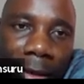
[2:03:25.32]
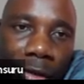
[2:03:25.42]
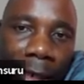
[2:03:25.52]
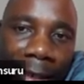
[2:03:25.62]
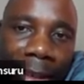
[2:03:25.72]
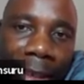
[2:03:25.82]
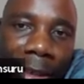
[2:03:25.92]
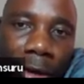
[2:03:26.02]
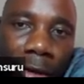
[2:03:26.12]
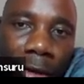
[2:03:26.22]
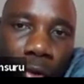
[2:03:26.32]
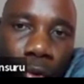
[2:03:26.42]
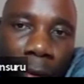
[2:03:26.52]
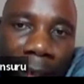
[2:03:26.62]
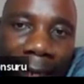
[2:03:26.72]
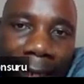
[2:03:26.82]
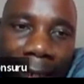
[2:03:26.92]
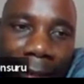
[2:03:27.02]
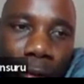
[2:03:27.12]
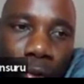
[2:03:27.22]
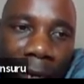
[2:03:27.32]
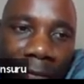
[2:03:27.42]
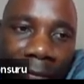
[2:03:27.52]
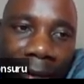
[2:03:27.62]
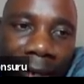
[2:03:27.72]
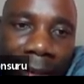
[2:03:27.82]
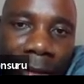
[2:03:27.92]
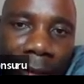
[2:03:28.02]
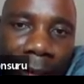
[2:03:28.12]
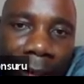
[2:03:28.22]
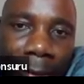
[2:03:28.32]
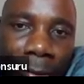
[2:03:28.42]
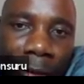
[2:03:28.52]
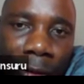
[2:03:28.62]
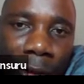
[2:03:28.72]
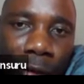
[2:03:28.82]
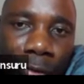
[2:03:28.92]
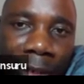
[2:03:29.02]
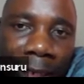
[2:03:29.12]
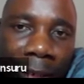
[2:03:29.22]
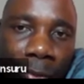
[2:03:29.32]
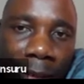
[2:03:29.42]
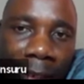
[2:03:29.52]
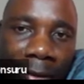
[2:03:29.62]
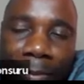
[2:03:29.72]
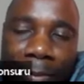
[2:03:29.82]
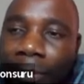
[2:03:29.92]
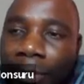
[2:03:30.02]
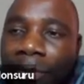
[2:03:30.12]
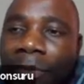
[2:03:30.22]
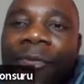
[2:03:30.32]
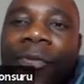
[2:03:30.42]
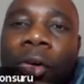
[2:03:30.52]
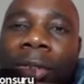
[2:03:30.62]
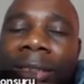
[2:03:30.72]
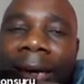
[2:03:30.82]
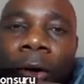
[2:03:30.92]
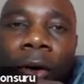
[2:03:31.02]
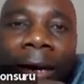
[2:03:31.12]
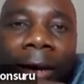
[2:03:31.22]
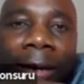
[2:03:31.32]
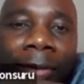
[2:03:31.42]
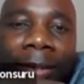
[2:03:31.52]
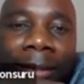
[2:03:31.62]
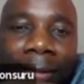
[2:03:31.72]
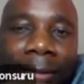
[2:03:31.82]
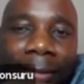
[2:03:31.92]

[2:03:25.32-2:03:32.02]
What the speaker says: So you can change the color to link to have a relation. What's it called? You should relate with the first color that you are using.